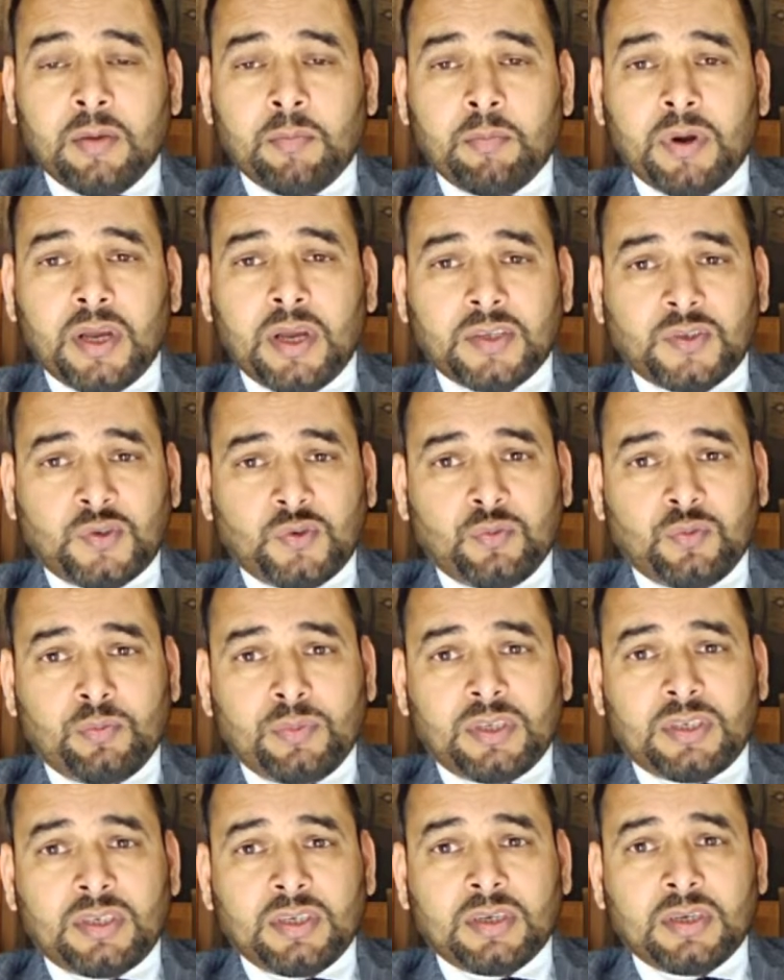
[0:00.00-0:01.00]
via Zoom
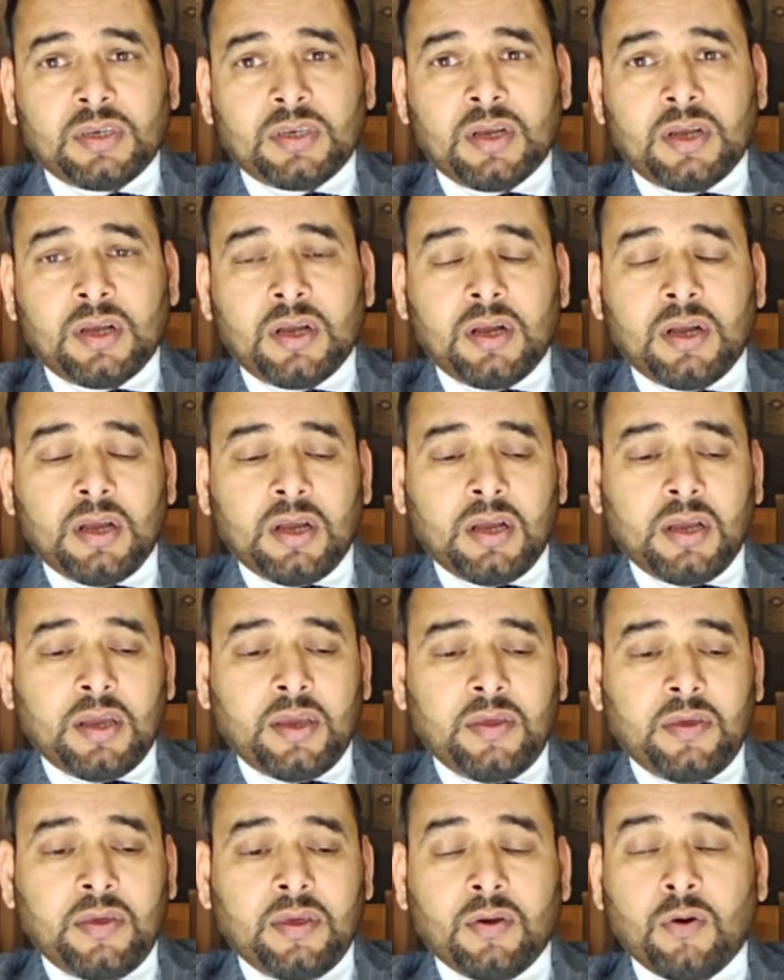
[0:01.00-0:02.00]
meeting
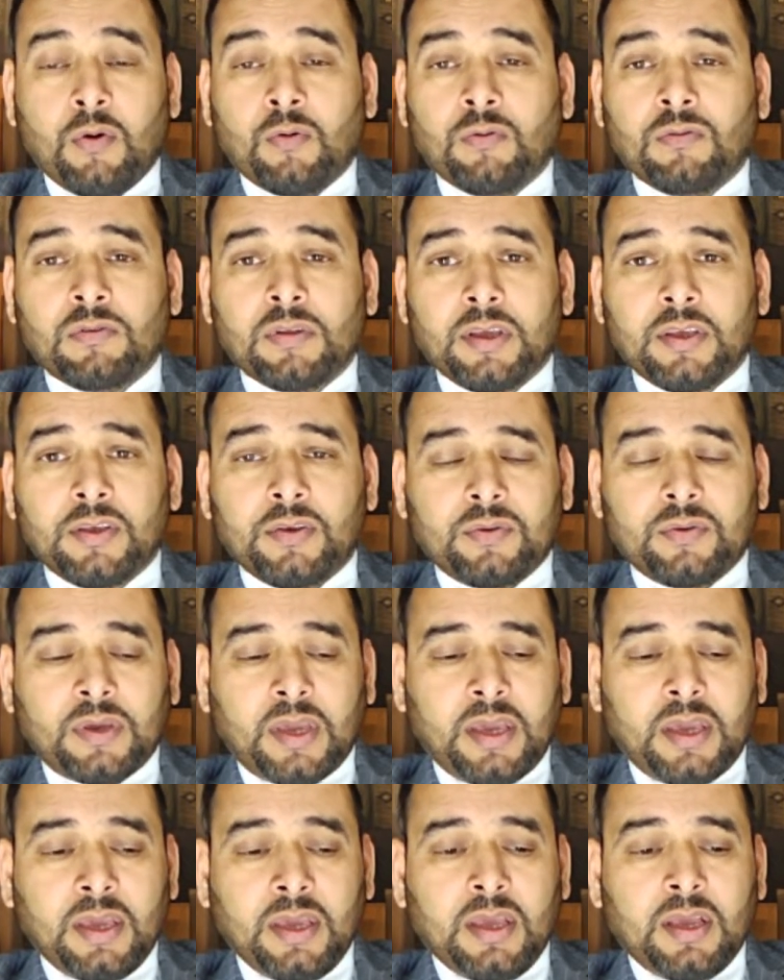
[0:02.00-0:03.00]
in the
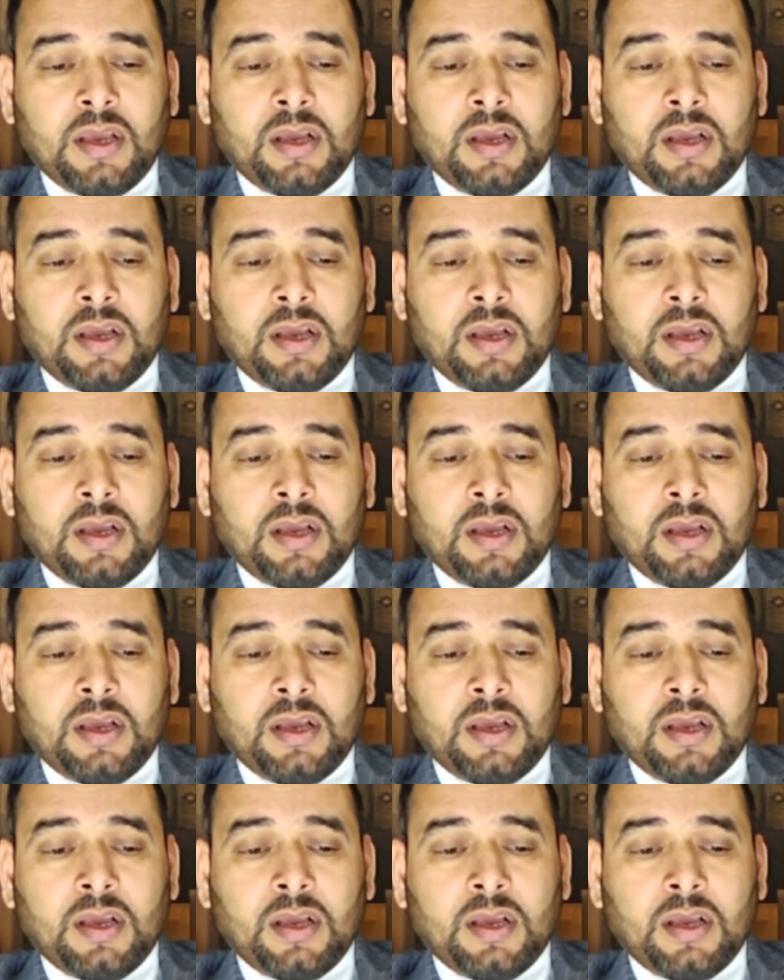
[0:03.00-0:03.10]
UK.